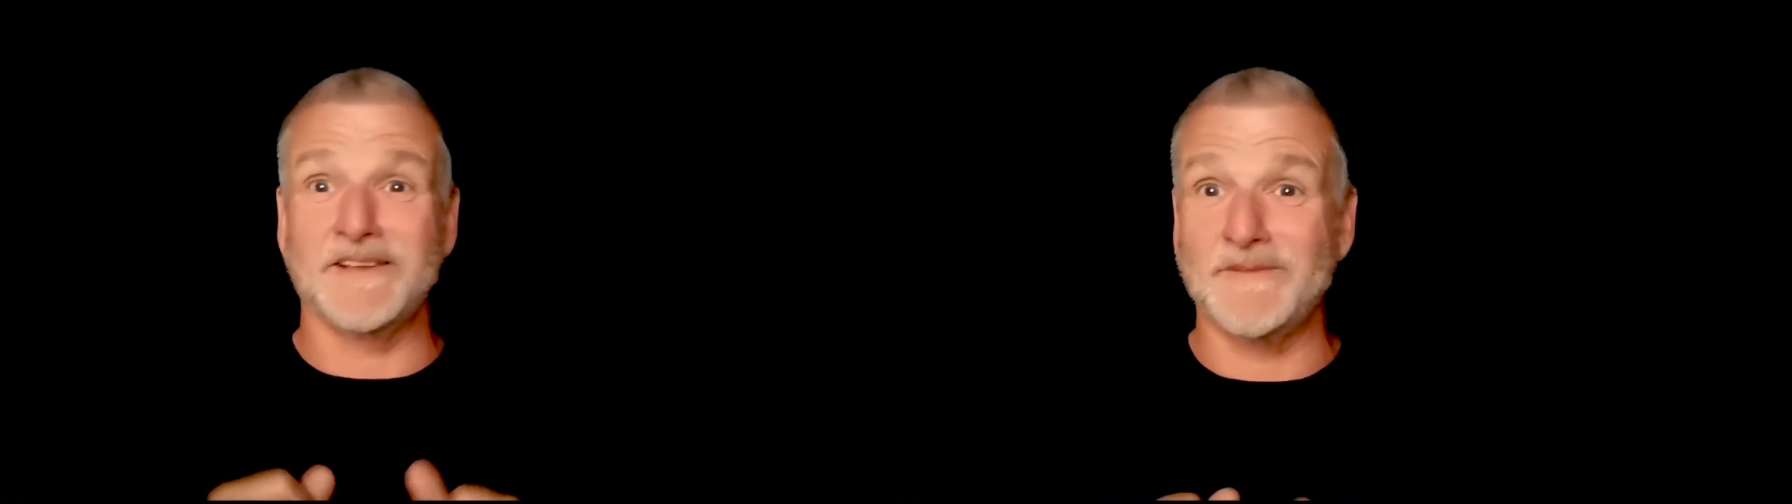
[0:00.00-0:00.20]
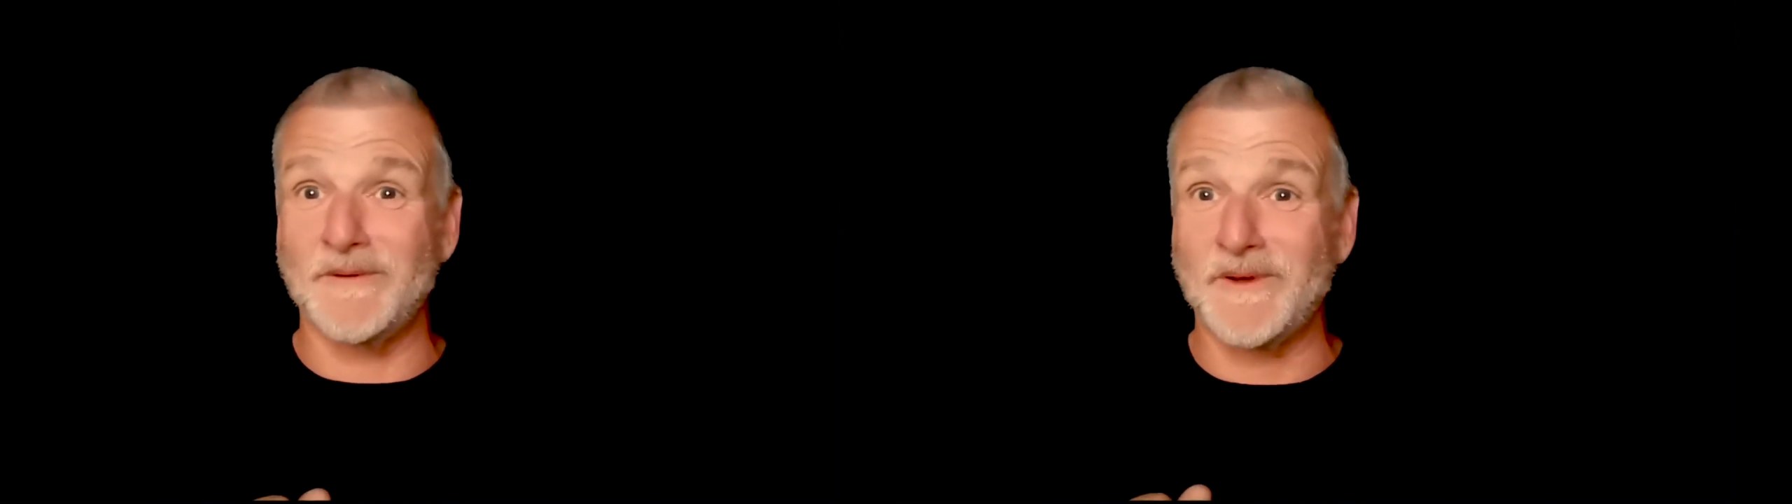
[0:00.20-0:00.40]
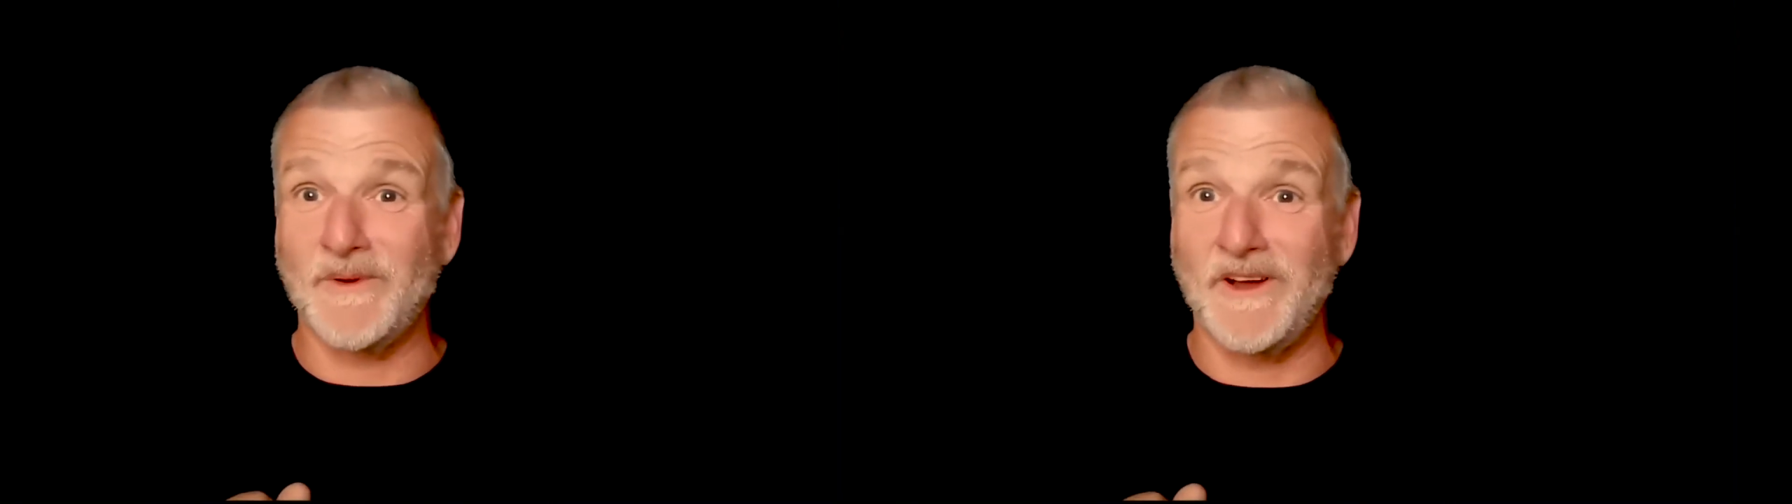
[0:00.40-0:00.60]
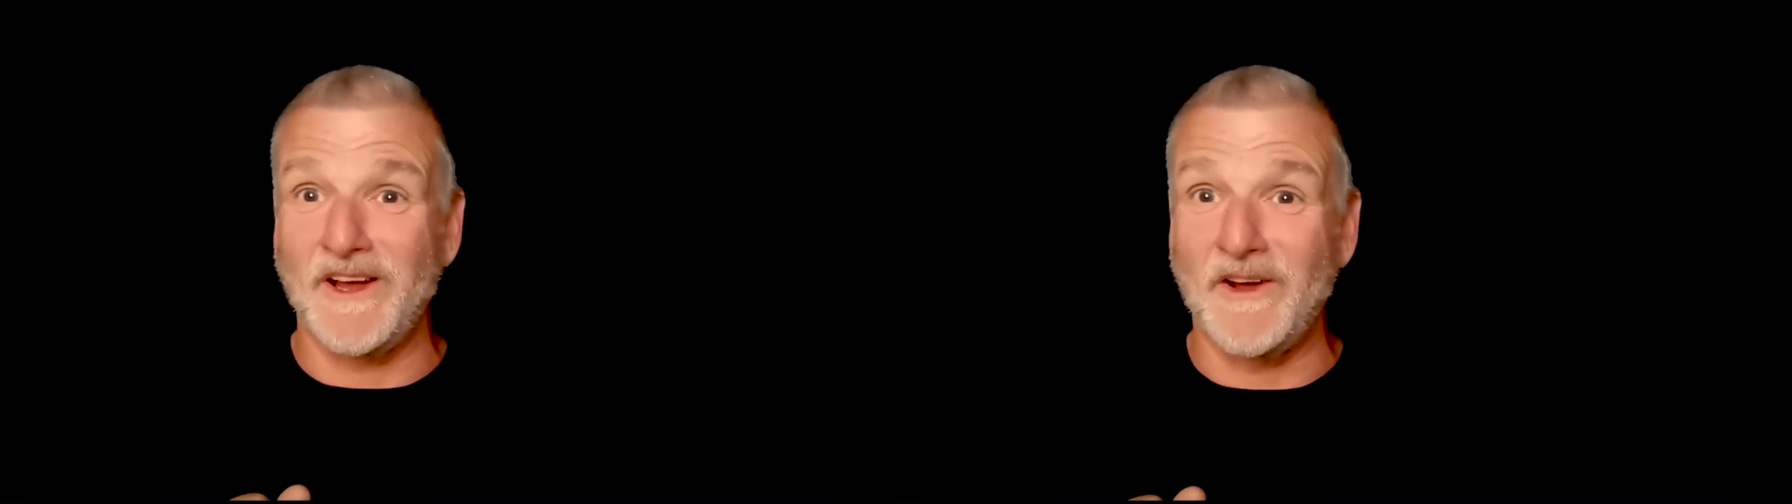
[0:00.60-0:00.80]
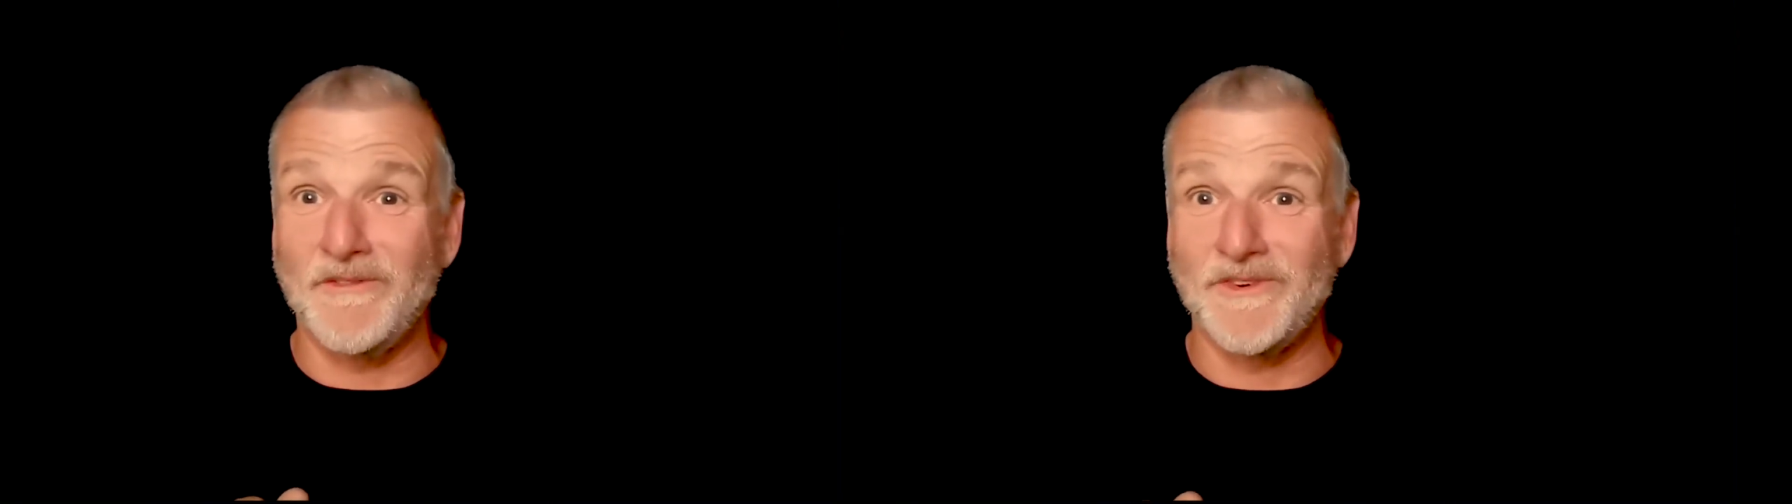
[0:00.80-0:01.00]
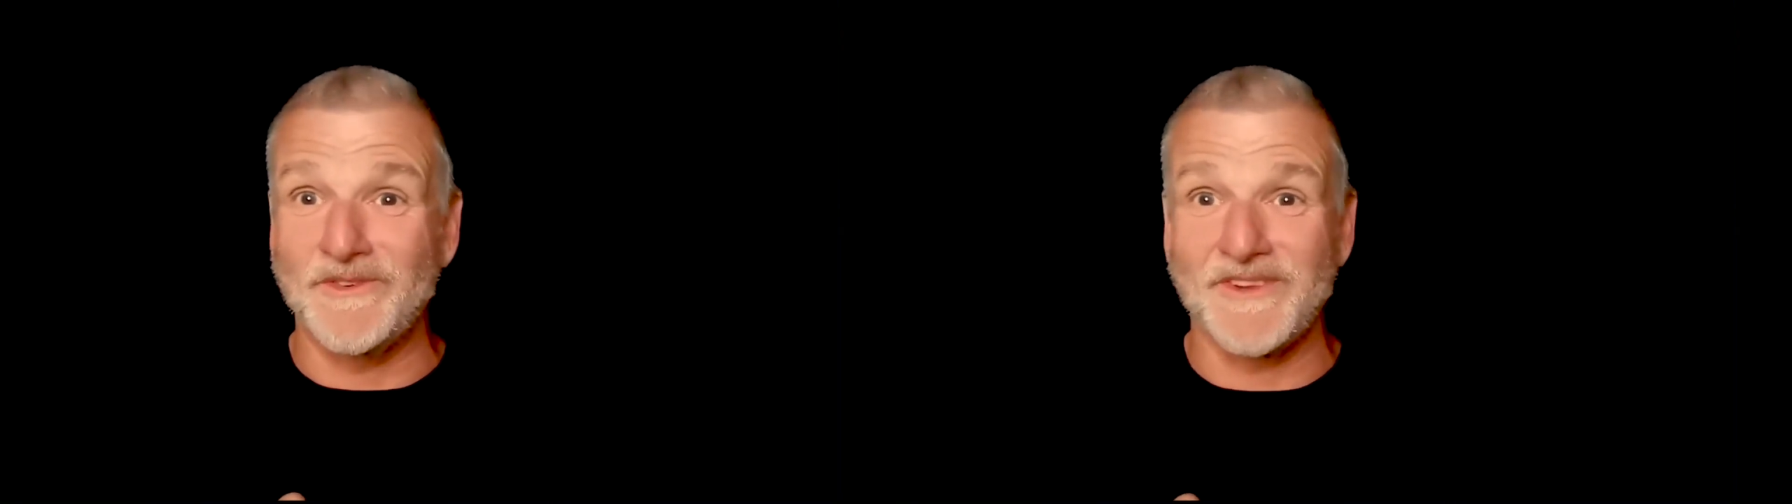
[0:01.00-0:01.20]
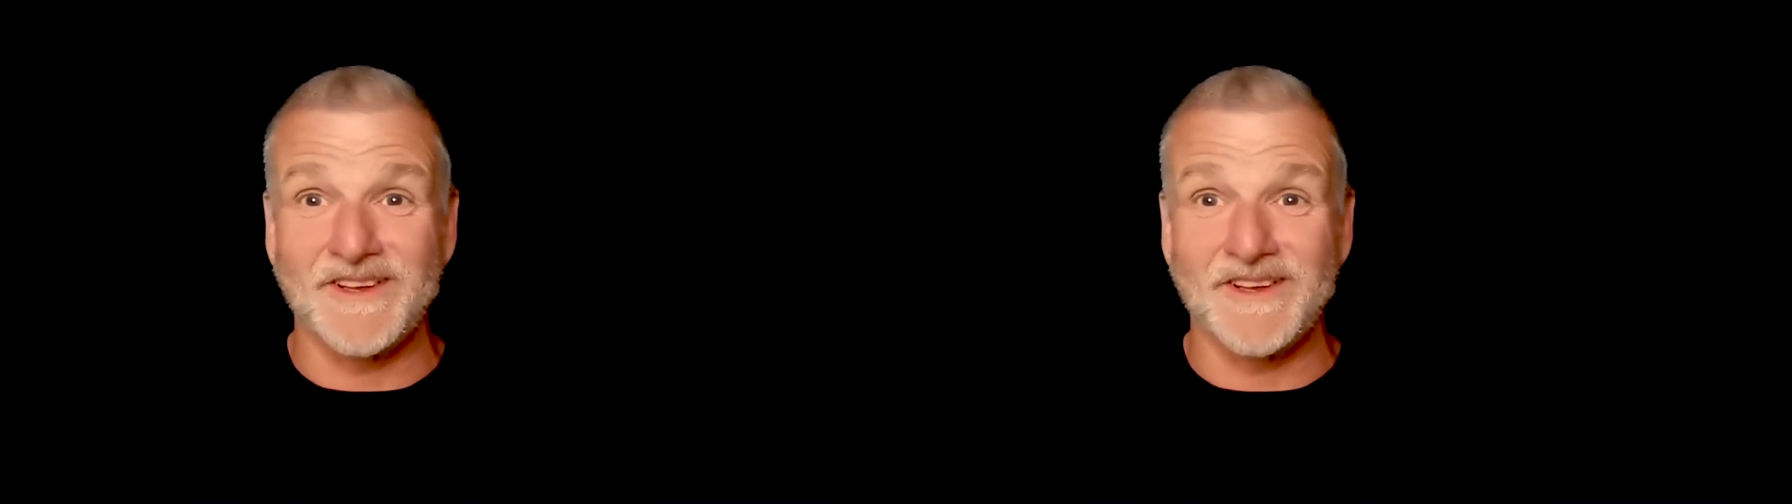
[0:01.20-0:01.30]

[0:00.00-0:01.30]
And that might be quite a helpful